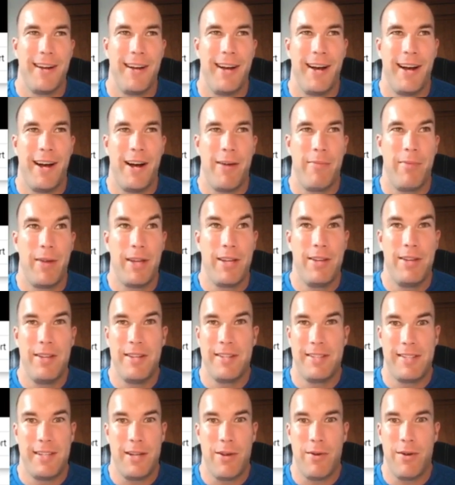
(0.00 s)
Like, you
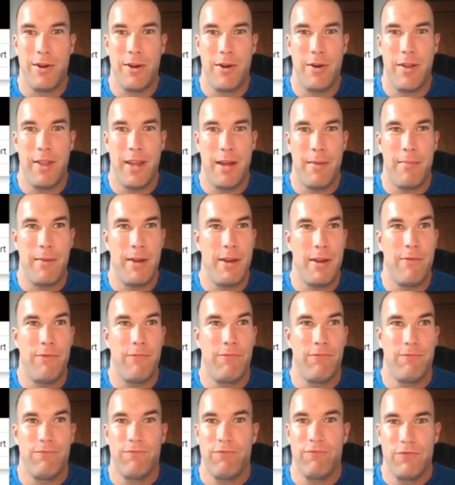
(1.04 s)
didn't say you're going to go to that many
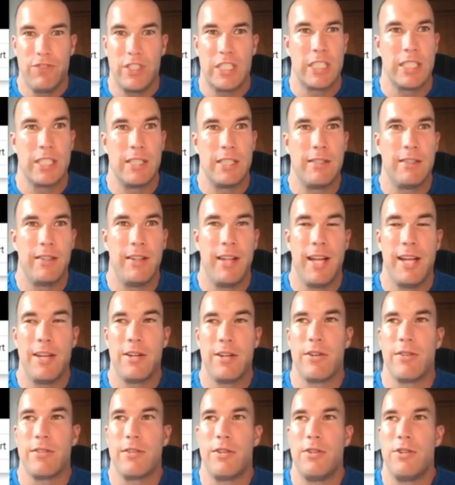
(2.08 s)
freaking
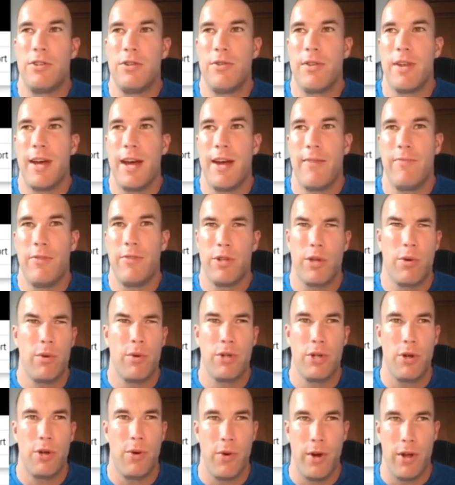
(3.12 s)
lenders and do that. He's like, well,
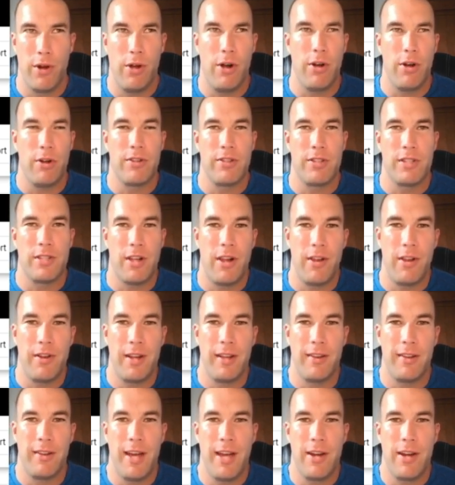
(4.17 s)
don't worry, it'll all
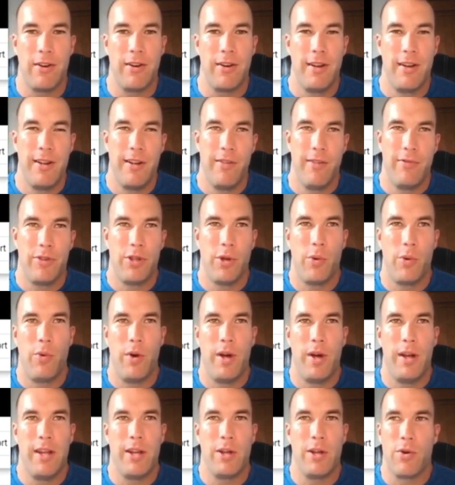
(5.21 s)
consolidate later to
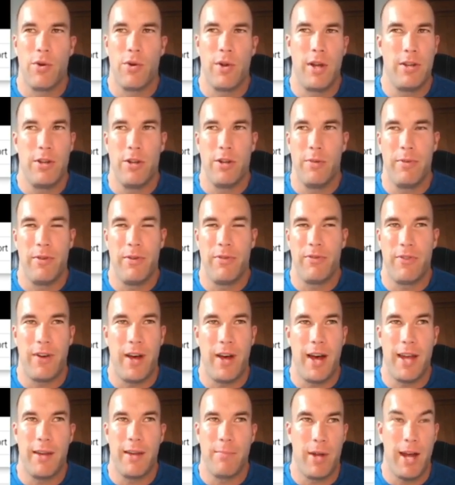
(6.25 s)
1 inquiry and you'll be
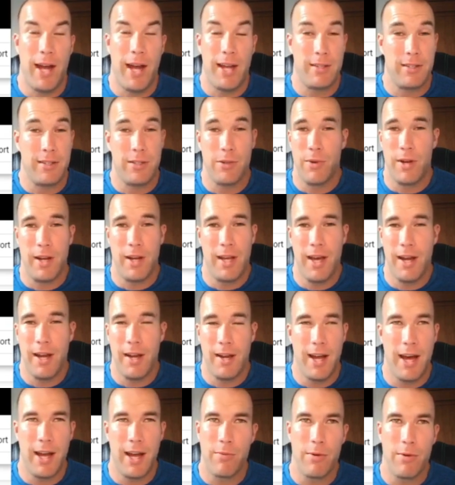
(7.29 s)
fine. But I still went ahead
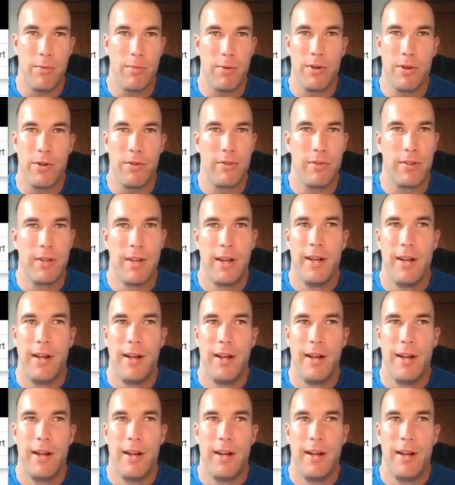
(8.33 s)
and had them removed.